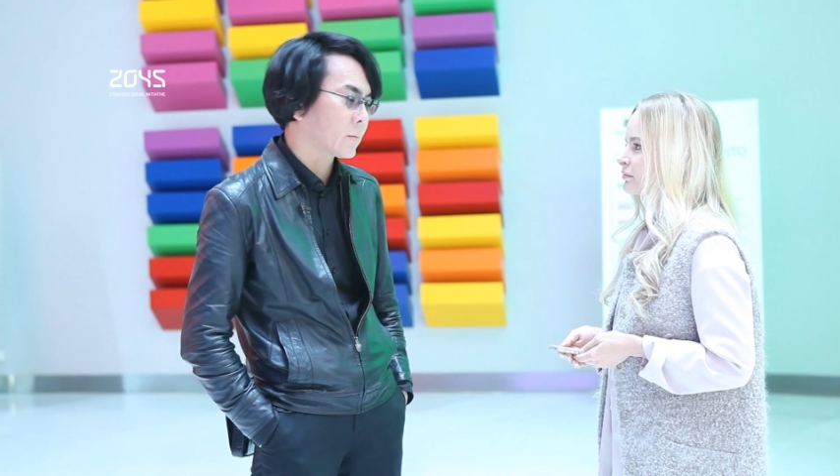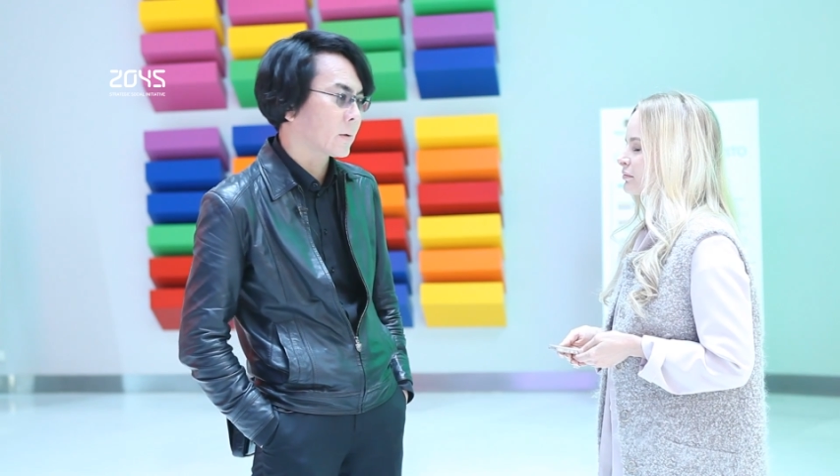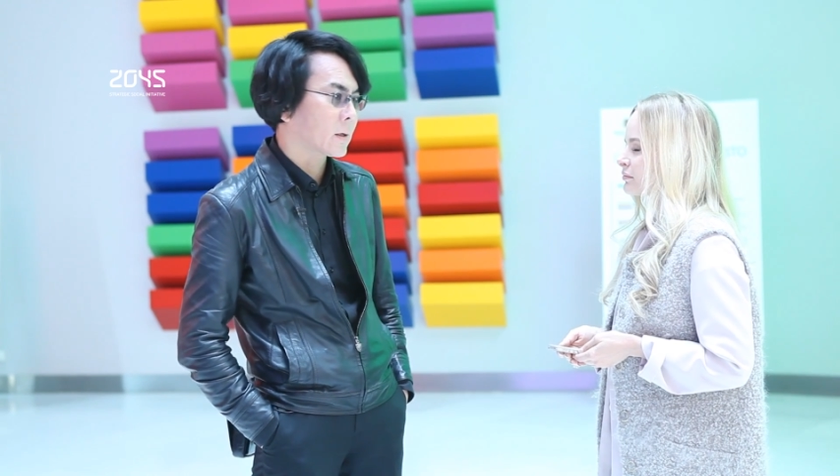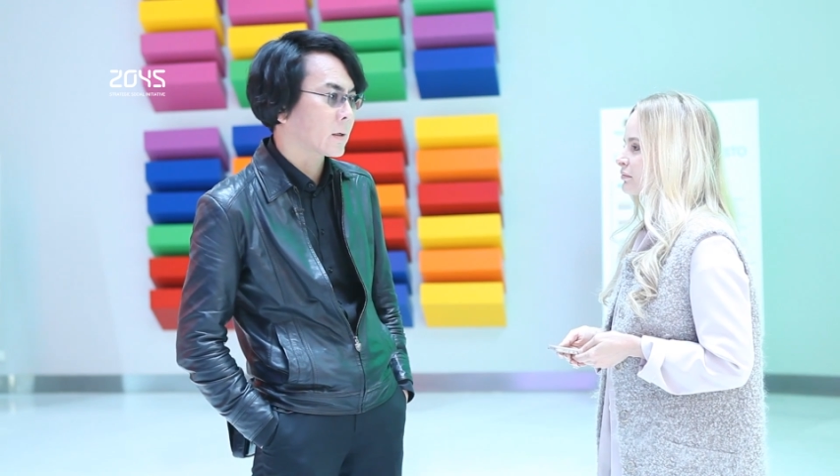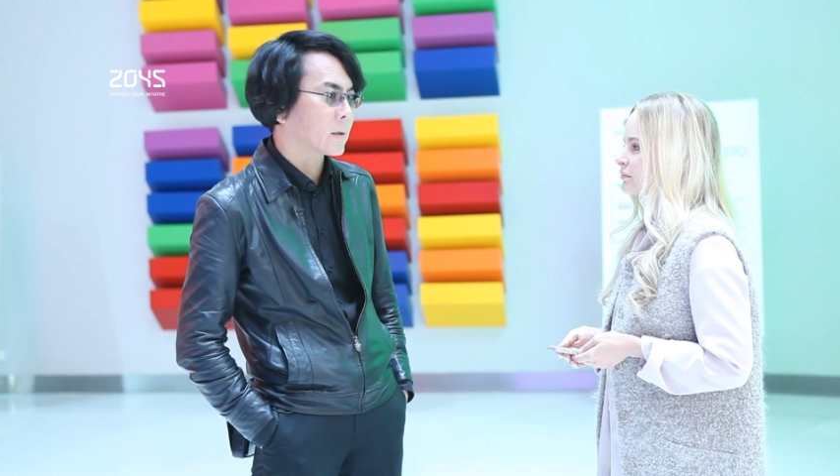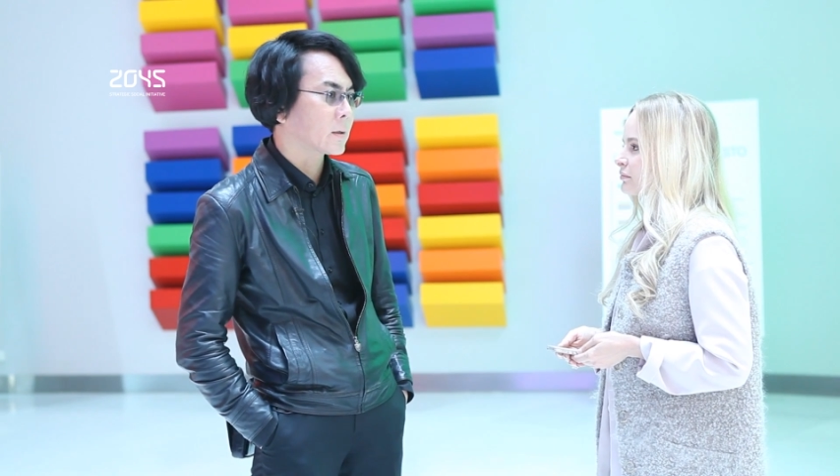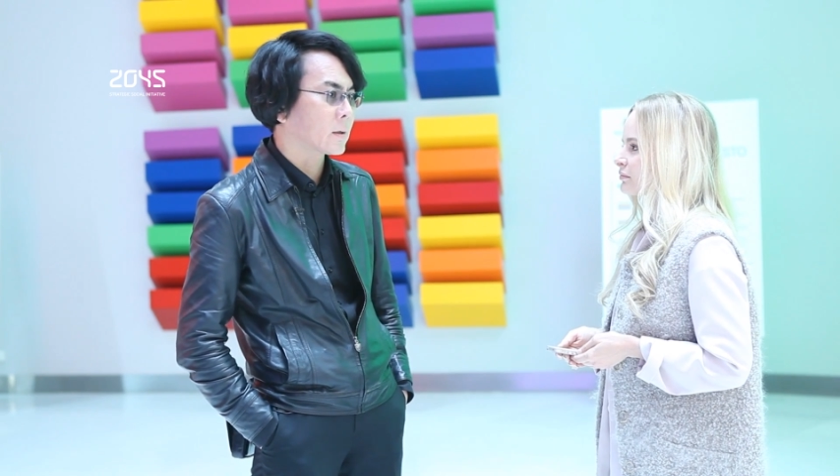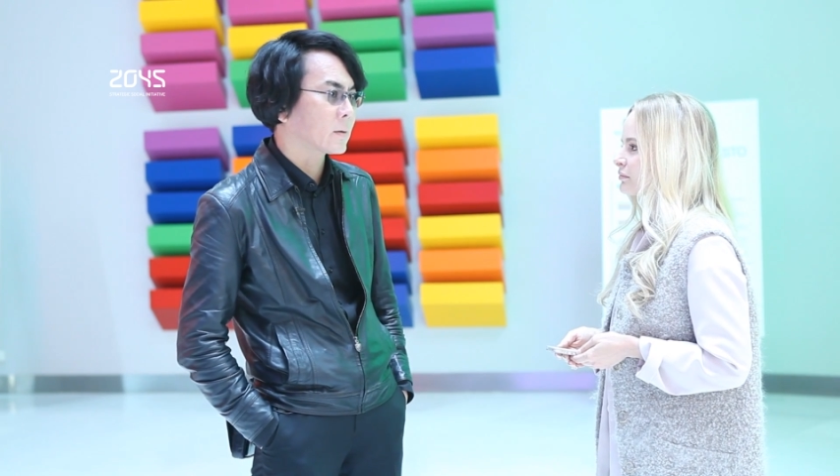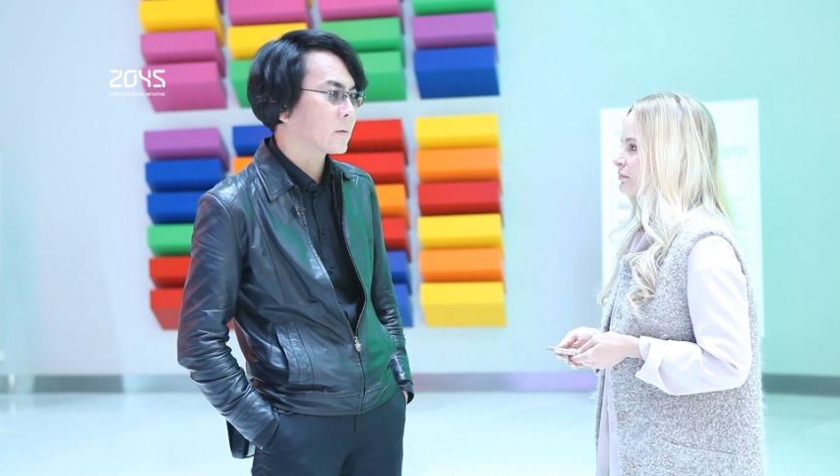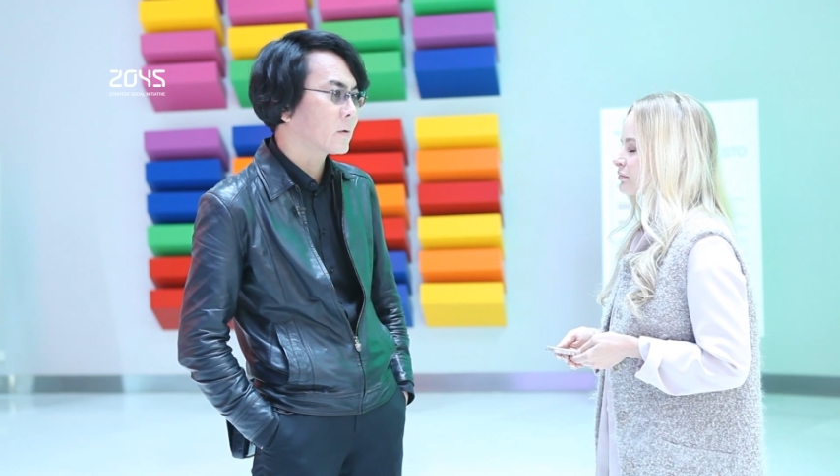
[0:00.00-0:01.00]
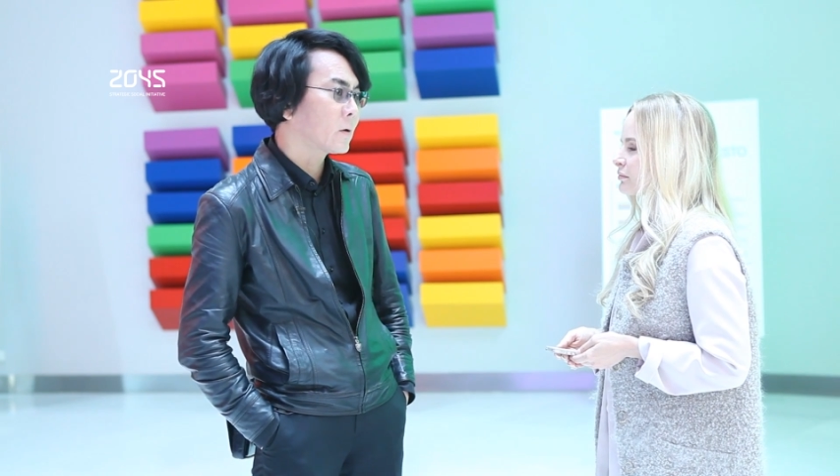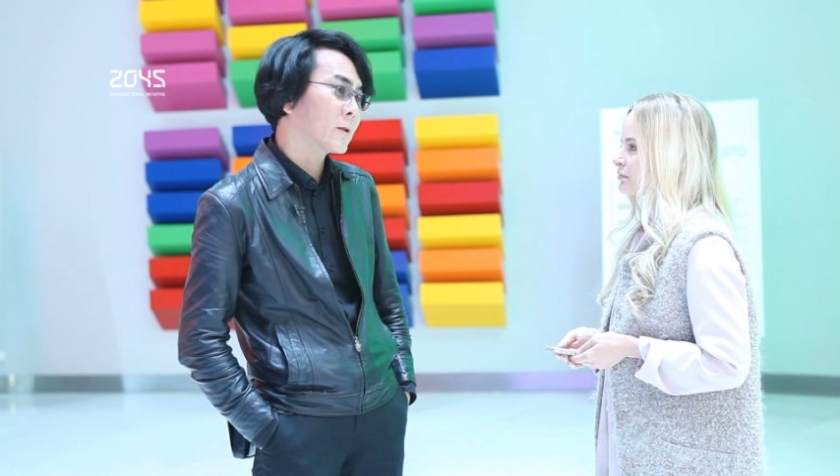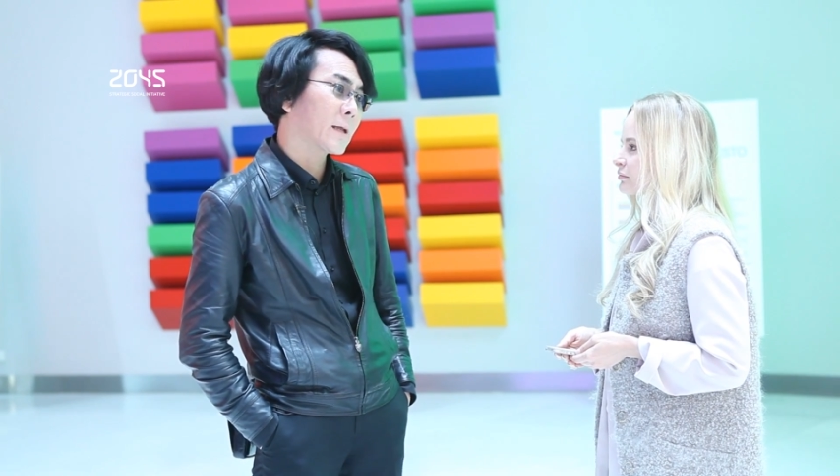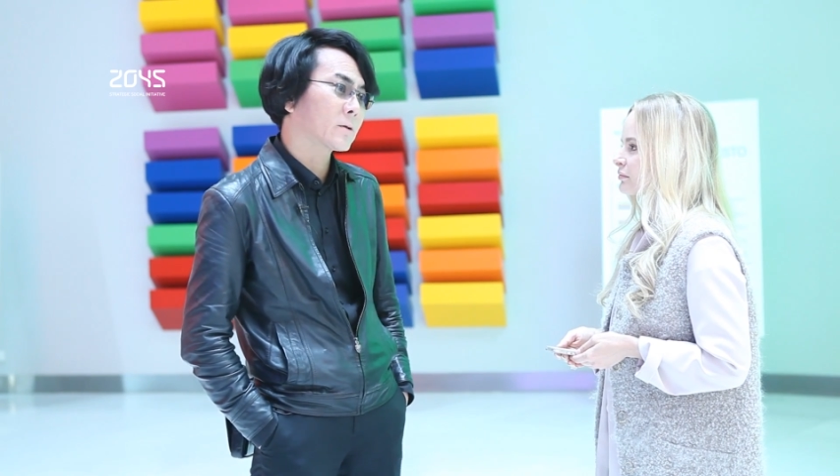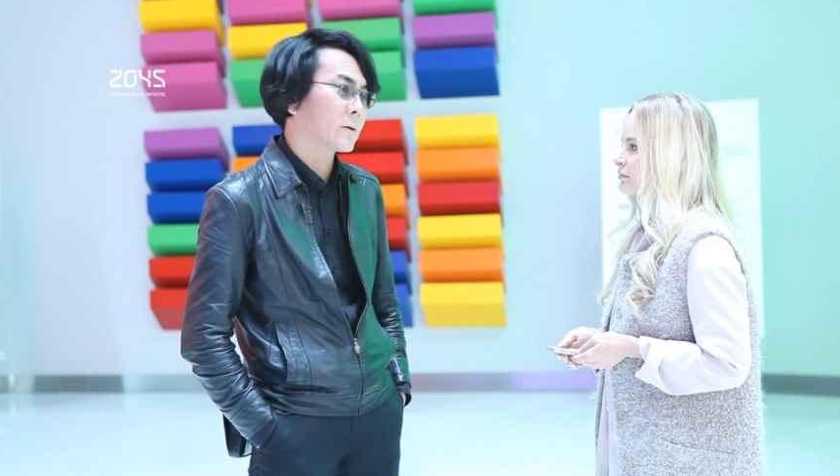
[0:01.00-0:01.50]
robot
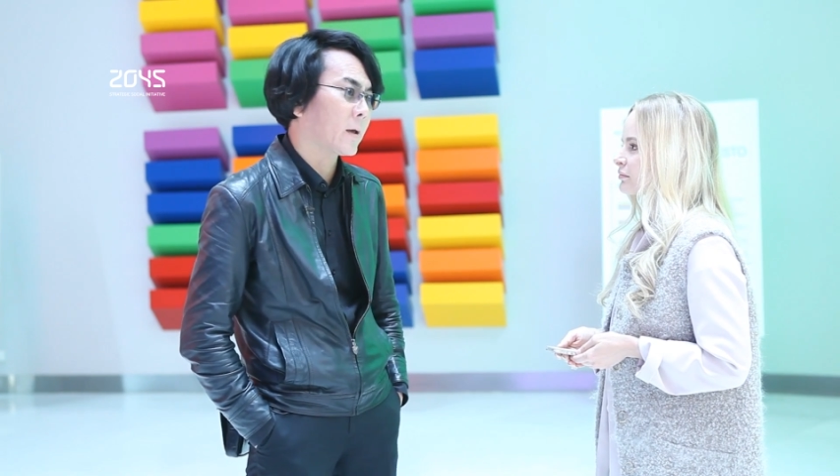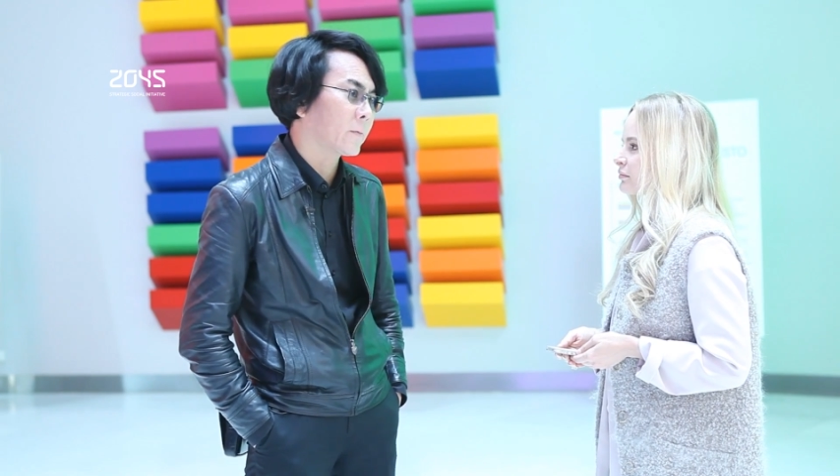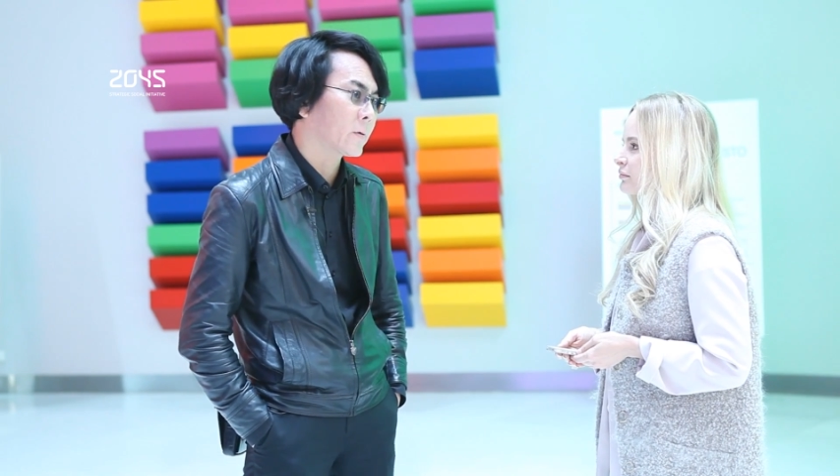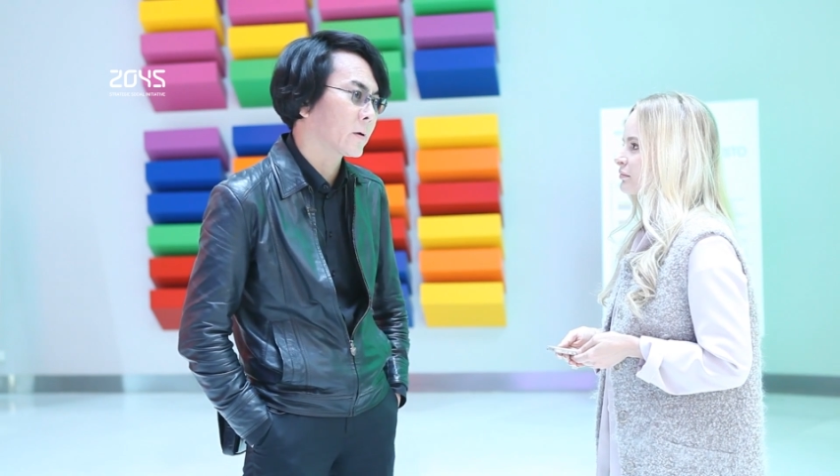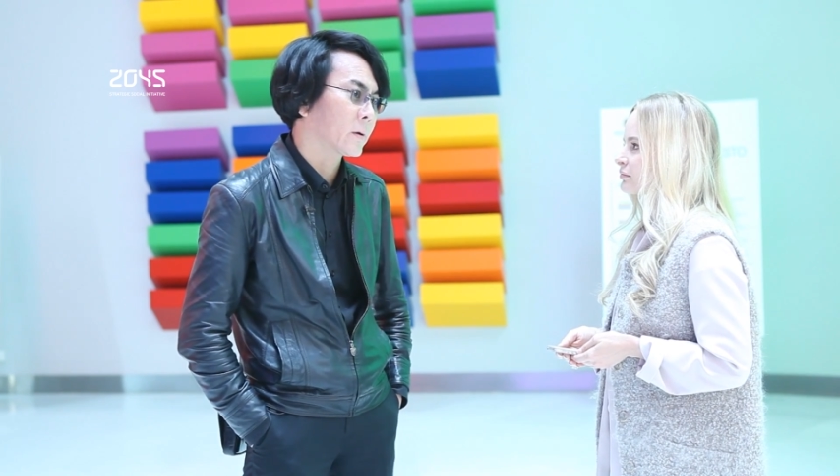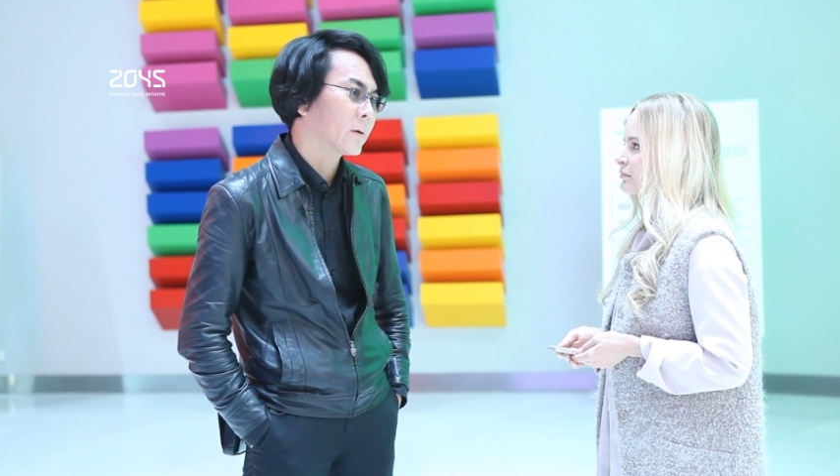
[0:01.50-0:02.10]
doesn't have